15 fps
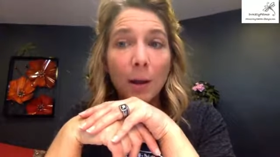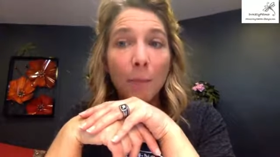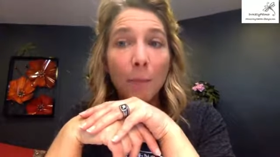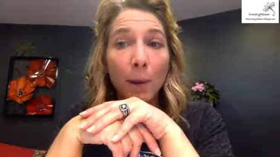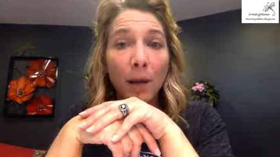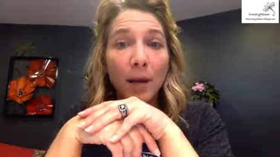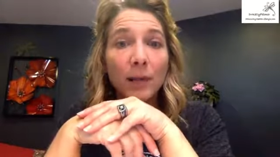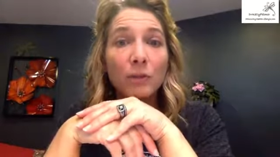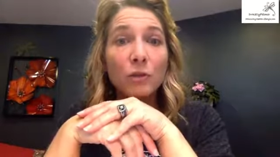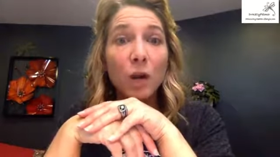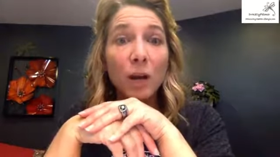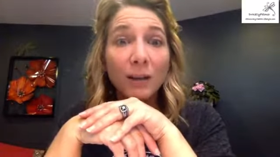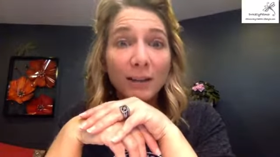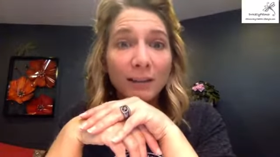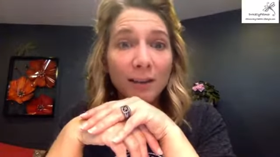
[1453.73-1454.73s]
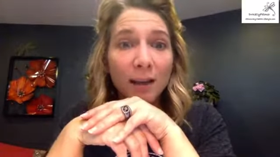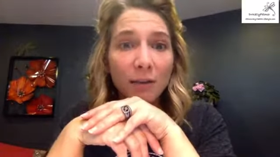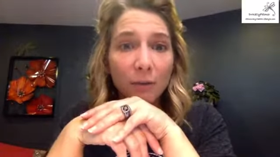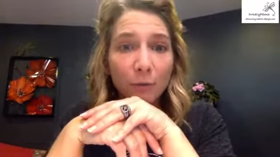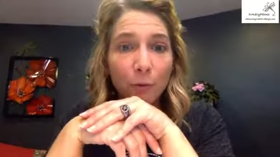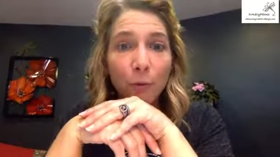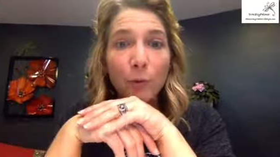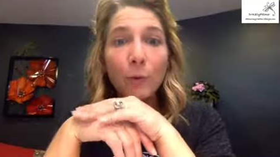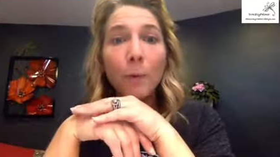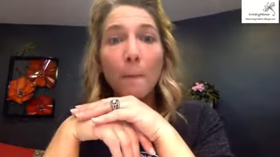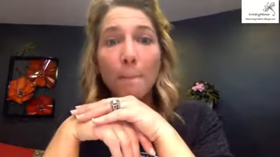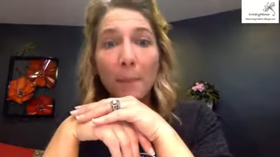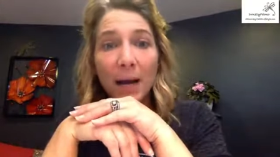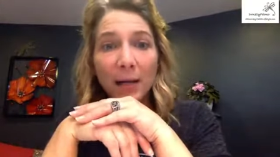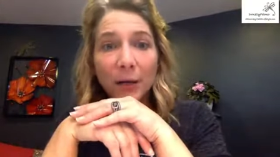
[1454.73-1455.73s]
but talking that through,
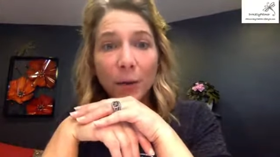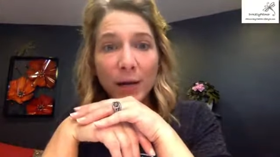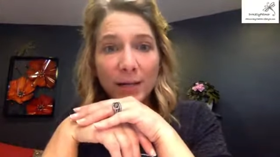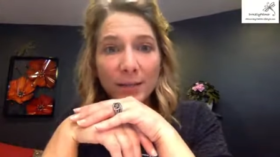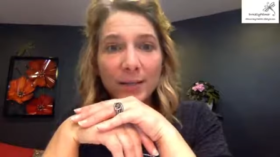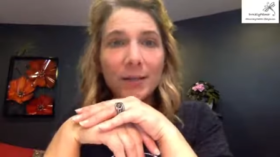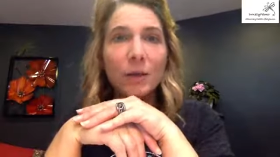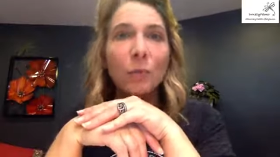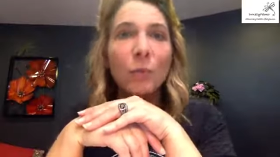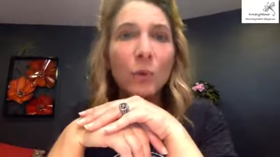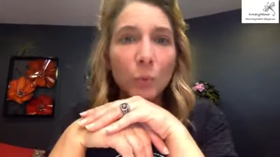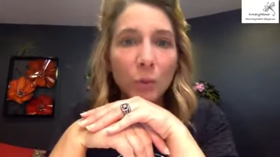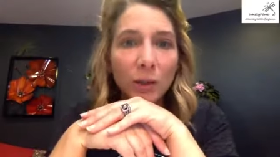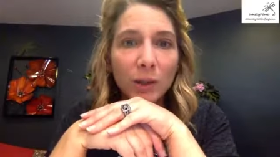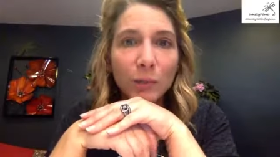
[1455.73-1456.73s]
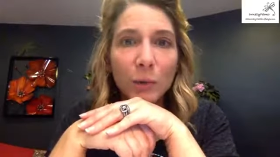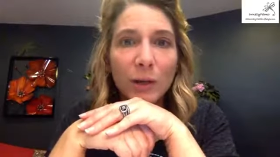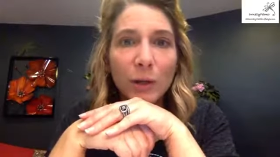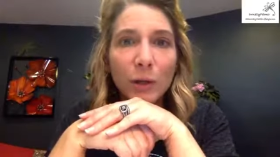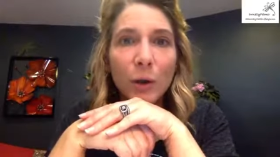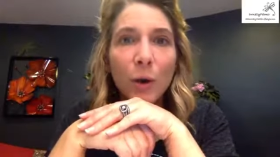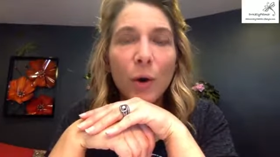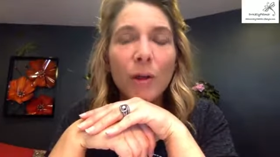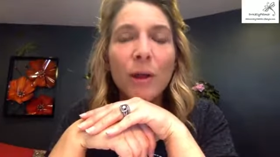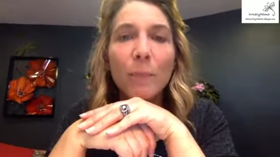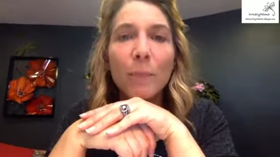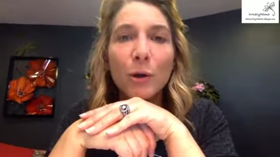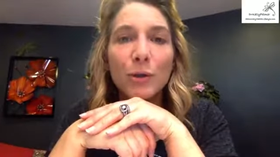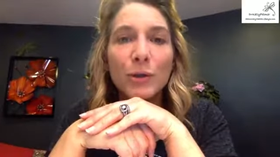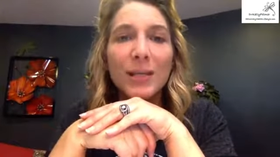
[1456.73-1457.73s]
migraines, we really want to know how that
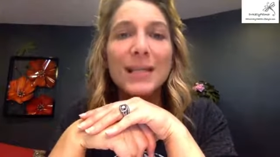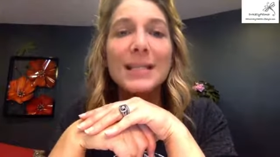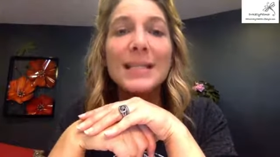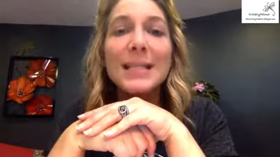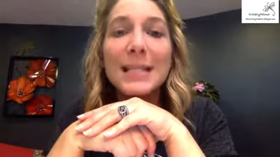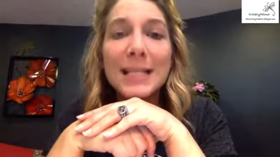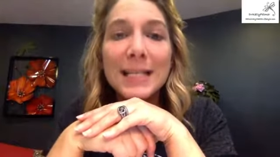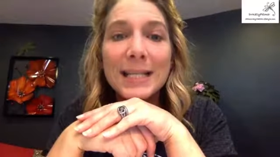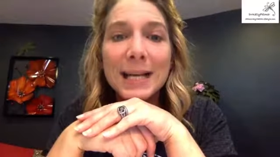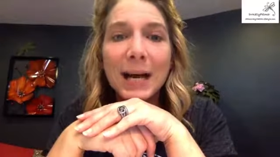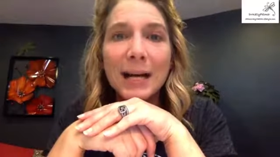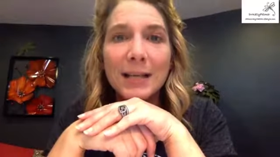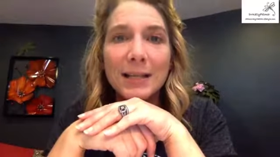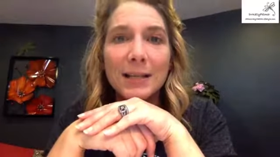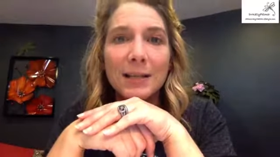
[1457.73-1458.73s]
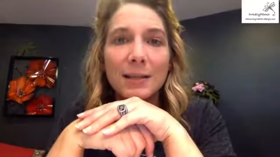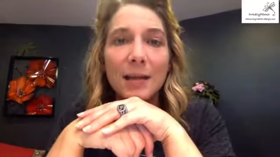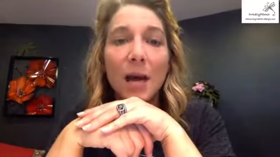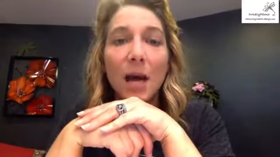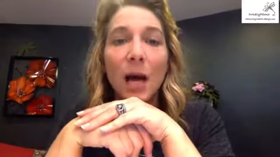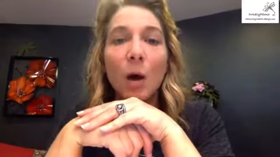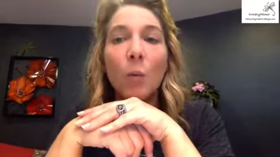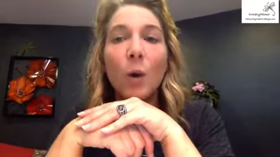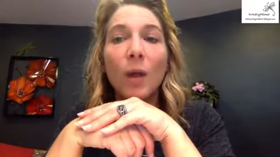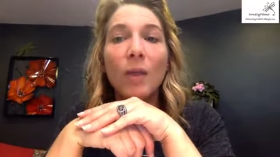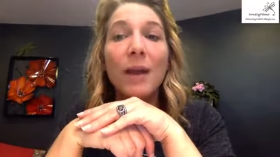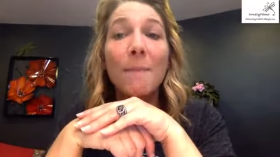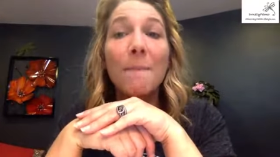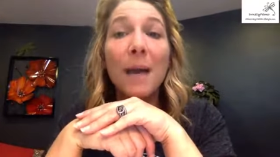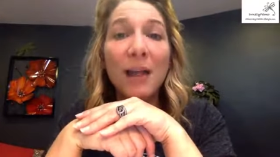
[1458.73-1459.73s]
person detoxes, how well
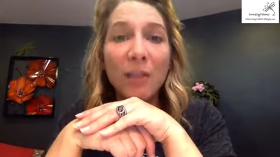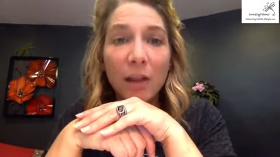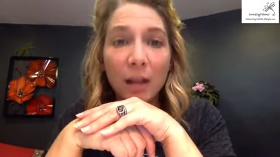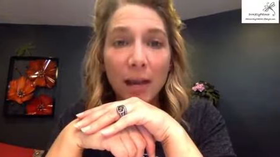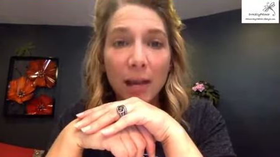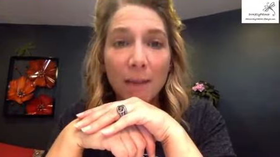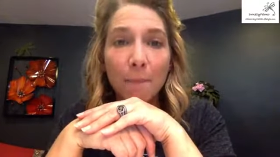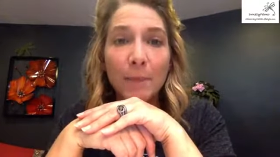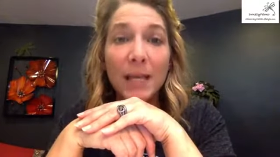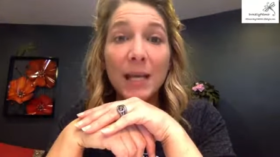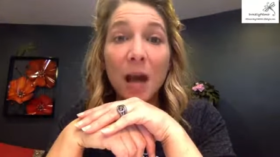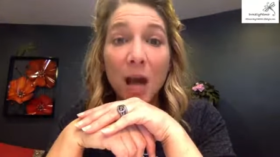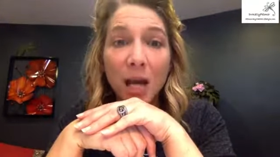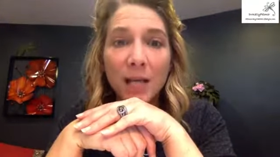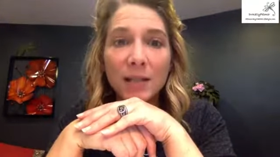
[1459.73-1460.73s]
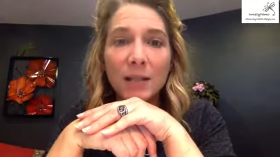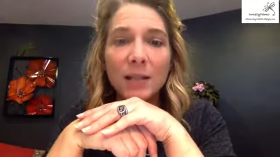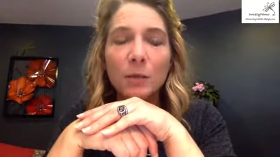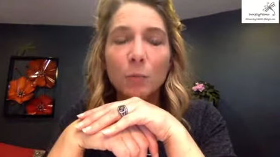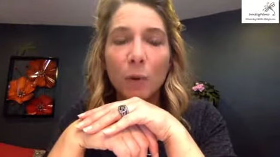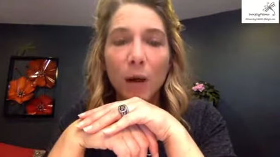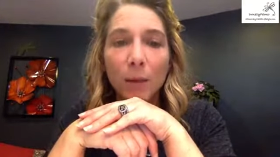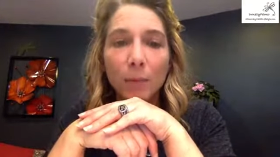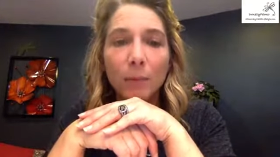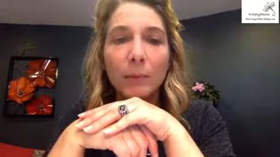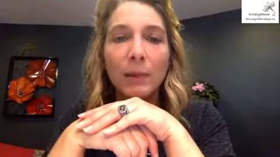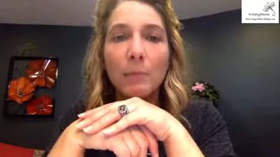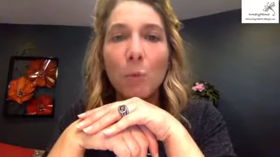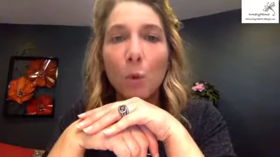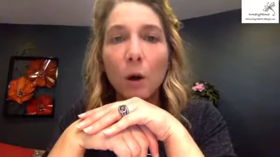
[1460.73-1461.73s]
they methylate, because it's
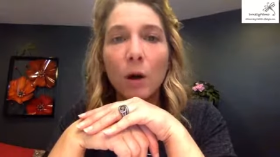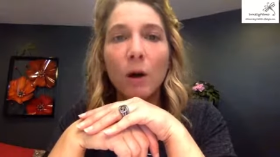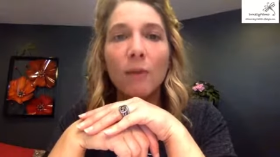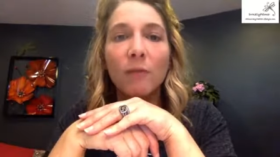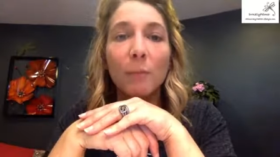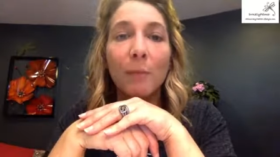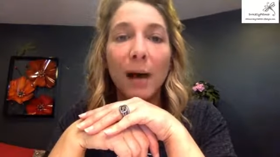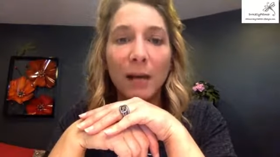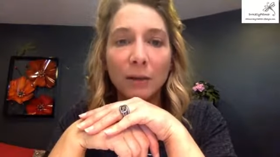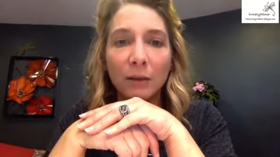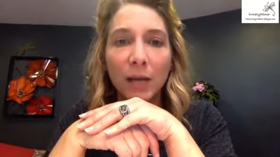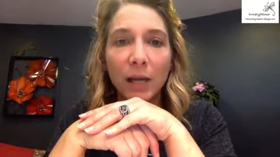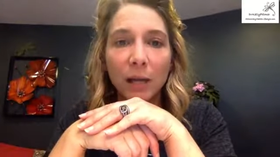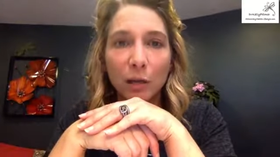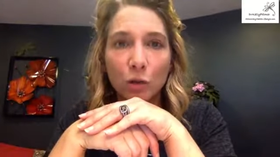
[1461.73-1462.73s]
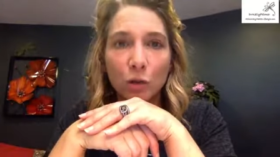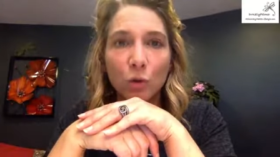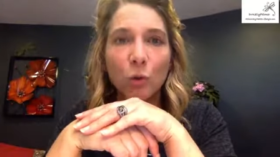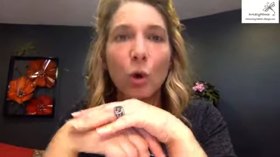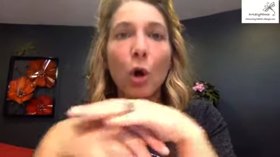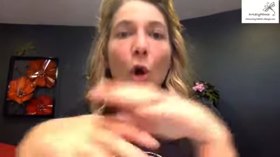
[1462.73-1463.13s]
probably more of a bottleneck issue